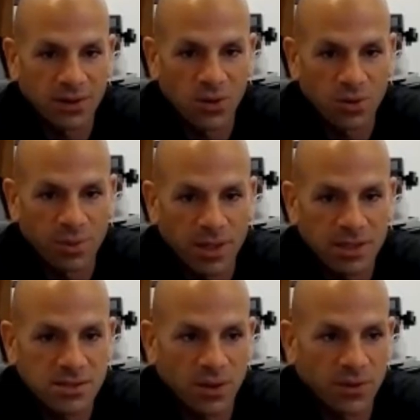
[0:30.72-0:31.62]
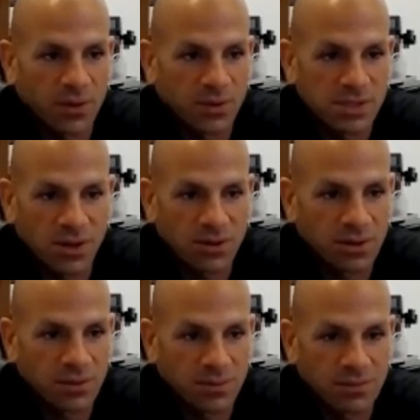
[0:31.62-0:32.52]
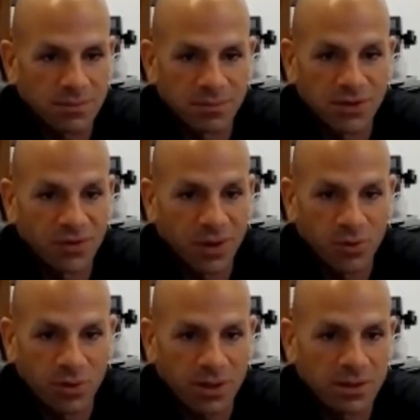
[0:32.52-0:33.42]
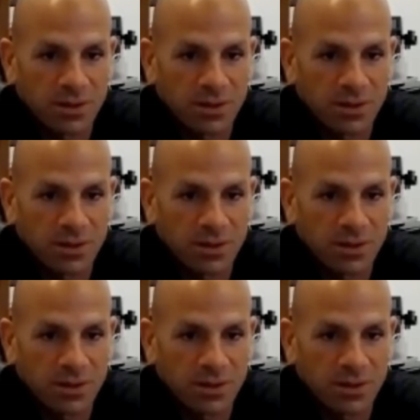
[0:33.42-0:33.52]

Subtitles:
quarterbacks. So I think we started mid-February.